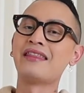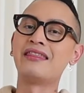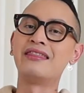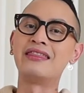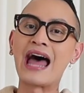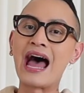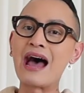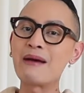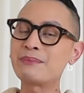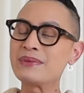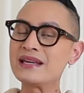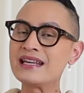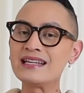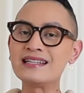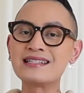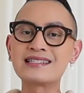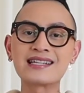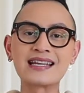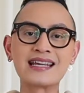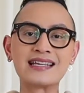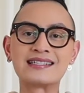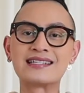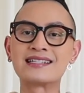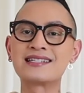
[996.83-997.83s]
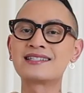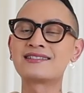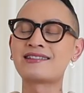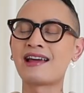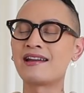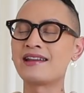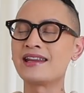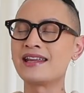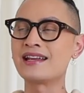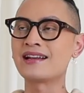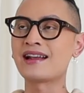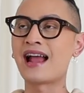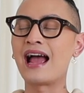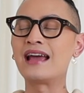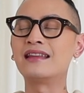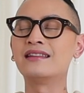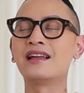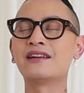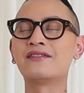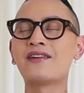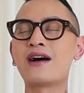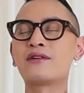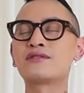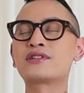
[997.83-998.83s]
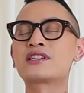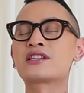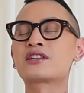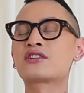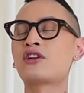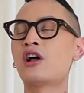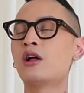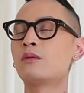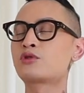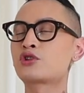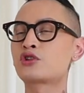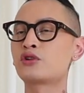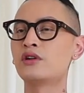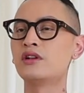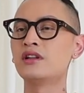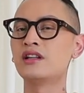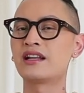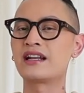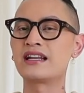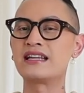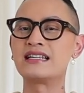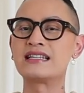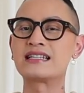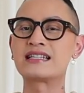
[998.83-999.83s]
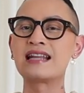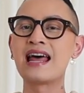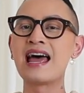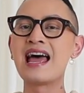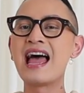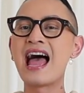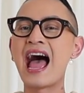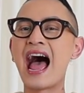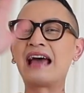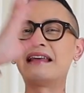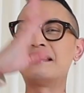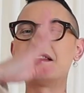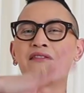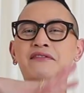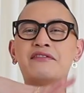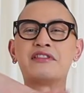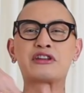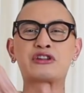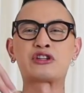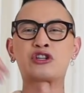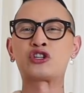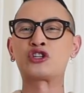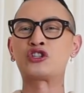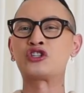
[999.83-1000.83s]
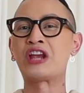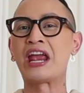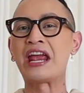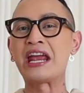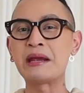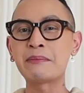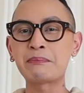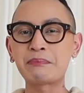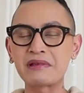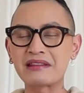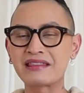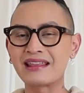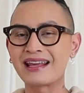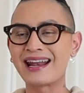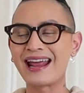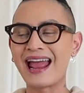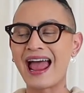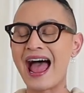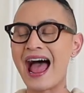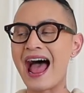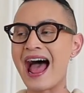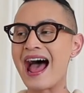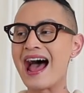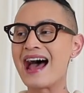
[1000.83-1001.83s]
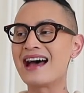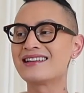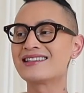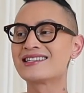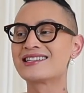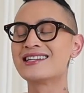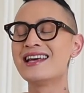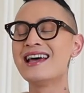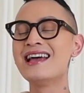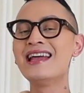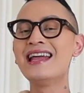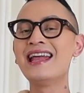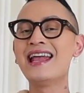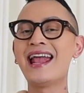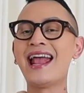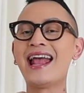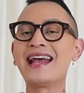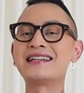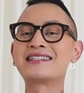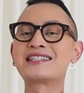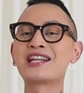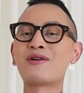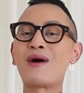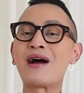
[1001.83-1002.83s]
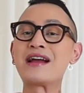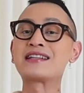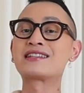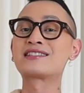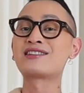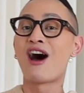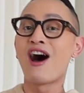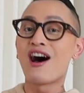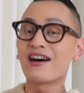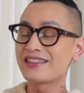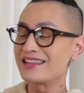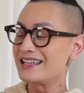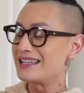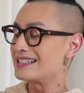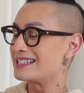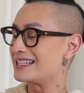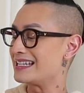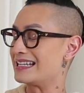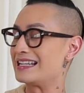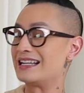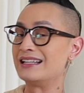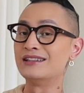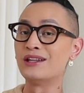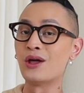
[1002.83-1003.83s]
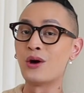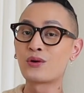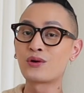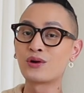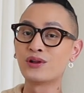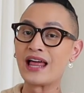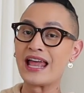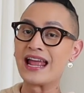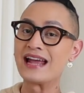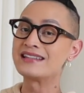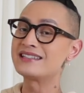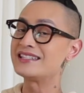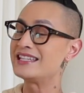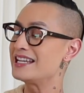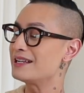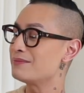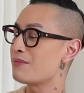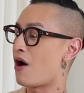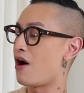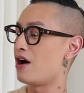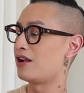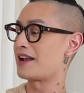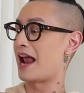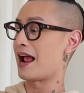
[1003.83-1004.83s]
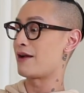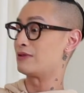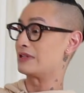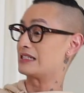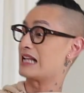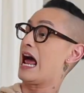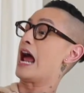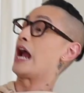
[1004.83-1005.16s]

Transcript: that piece is stunning. I love how sculptural it is. I love the shape that it has. And so I saw this in a local antique mall and I was